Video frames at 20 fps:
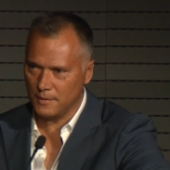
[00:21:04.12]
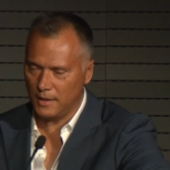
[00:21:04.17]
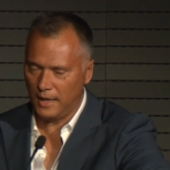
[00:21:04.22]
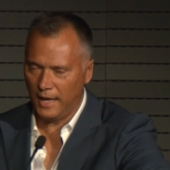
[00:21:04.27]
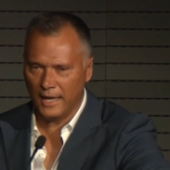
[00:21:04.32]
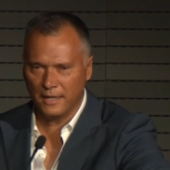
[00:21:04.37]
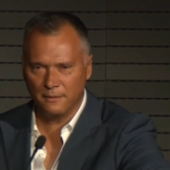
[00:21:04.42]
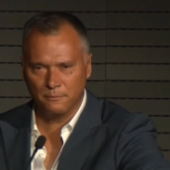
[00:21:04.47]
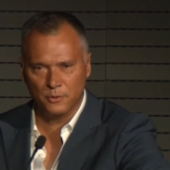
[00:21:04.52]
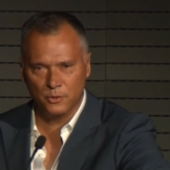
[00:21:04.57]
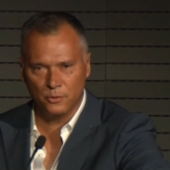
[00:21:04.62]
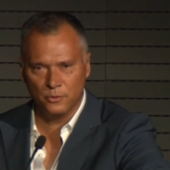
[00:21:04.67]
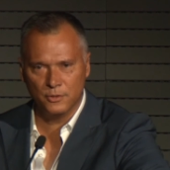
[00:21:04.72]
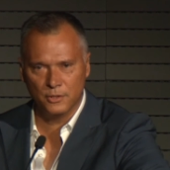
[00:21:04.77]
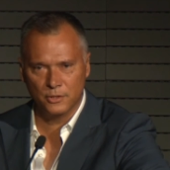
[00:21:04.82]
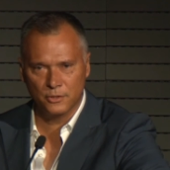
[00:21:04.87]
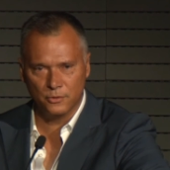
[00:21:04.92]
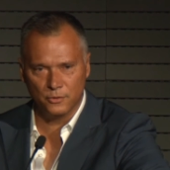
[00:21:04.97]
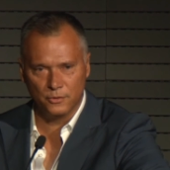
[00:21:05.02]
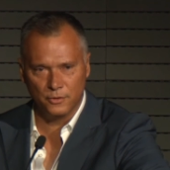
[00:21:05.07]
Adam
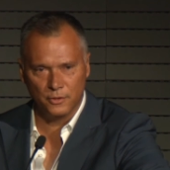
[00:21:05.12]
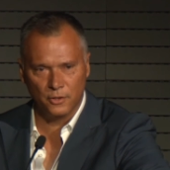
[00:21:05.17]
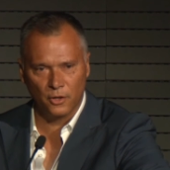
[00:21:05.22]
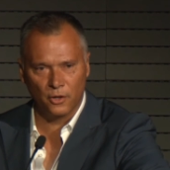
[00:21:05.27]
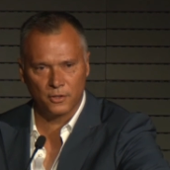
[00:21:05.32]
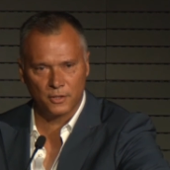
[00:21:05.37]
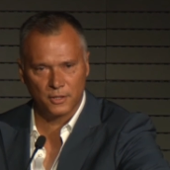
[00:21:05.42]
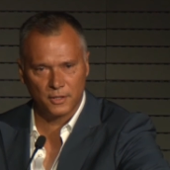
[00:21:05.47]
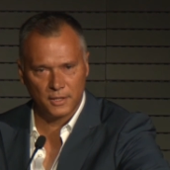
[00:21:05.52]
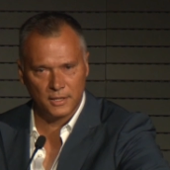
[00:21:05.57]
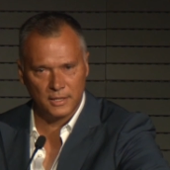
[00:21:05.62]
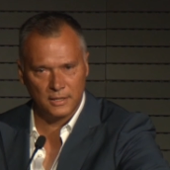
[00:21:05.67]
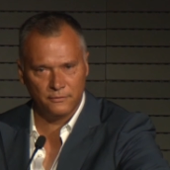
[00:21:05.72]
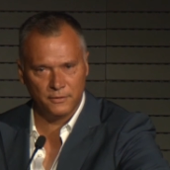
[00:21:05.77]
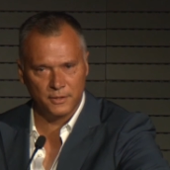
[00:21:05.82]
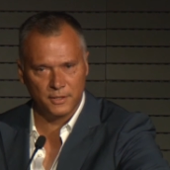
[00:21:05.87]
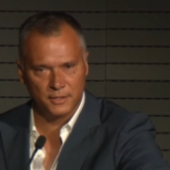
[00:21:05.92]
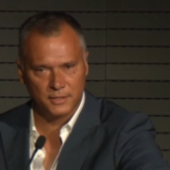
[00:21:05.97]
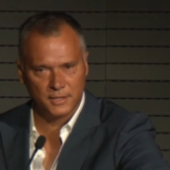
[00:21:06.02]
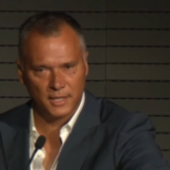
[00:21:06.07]
Goodes could not
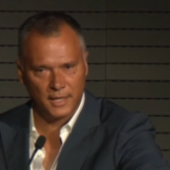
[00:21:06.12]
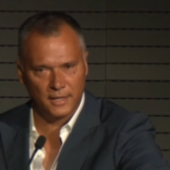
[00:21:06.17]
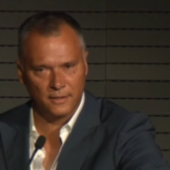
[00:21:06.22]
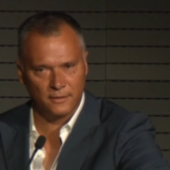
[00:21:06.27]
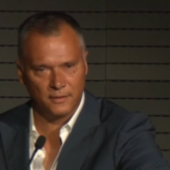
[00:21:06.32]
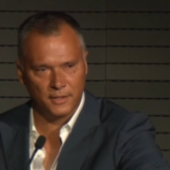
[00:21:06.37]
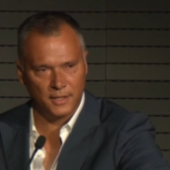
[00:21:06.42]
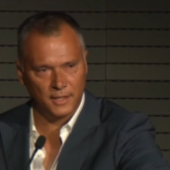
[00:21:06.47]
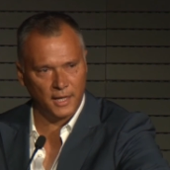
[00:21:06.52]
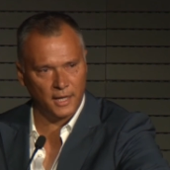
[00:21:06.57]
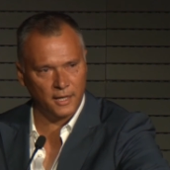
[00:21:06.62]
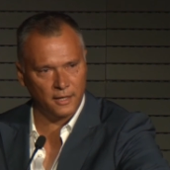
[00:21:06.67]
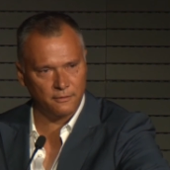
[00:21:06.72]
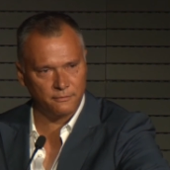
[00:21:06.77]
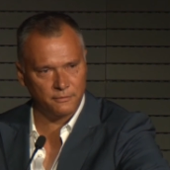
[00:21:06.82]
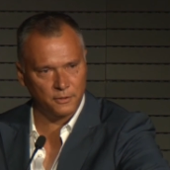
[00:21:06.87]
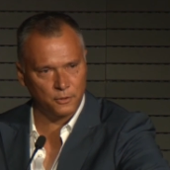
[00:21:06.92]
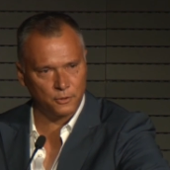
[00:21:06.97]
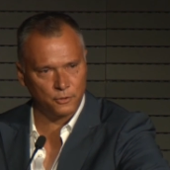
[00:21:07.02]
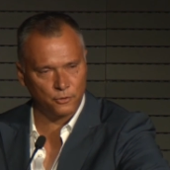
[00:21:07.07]
even attend the
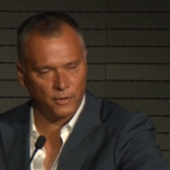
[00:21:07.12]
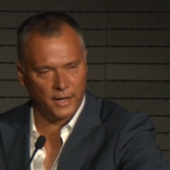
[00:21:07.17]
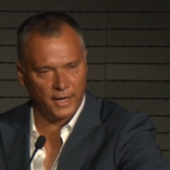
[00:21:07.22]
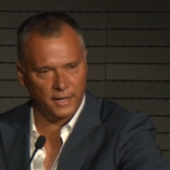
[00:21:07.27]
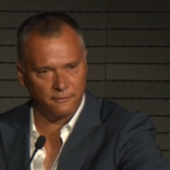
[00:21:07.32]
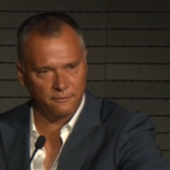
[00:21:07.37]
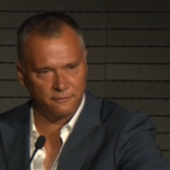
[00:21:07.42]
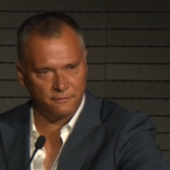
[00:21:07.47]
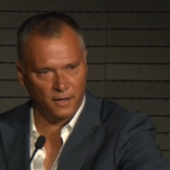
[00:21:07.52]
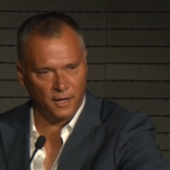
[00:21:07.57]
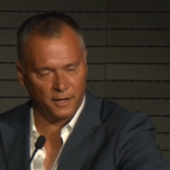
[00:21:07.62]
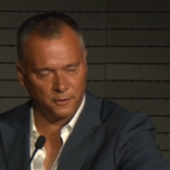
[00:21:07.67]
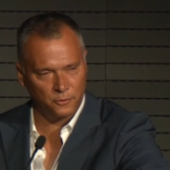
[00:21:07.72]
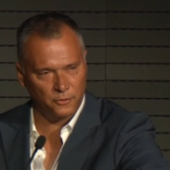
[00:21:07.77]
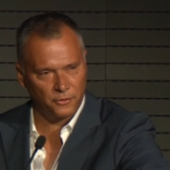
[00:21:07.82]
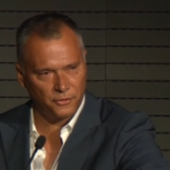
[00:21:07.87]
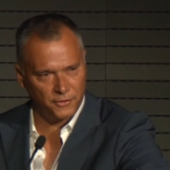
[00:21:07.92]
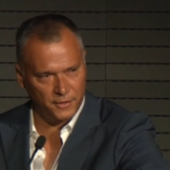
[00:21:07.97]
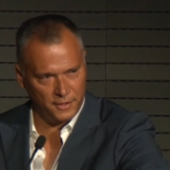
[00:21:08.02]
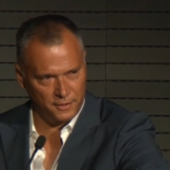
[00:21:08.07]
AFL Grand Final.
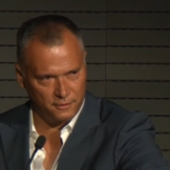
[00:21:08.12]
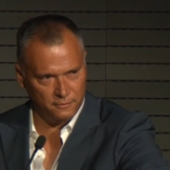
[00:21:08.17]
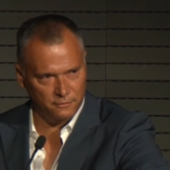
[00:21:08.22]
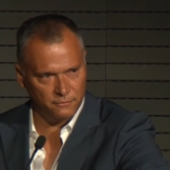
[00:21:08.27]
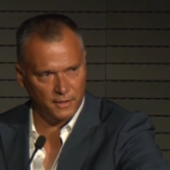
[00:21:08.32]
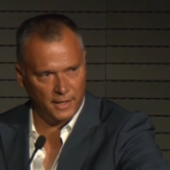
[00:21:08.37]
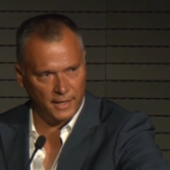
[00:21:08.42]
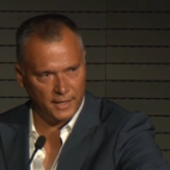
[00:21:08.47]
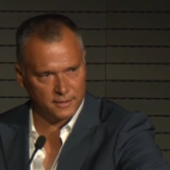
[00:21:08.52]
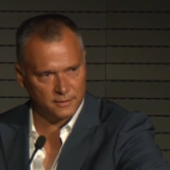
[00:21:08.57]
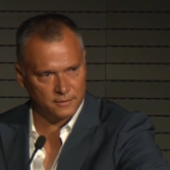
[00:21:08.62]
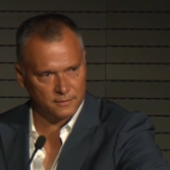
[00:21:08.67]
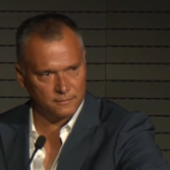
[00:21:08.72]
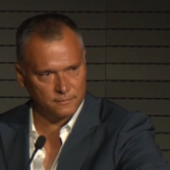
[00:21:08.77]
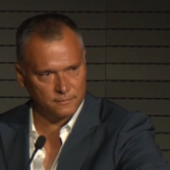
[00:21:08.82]
Think of that.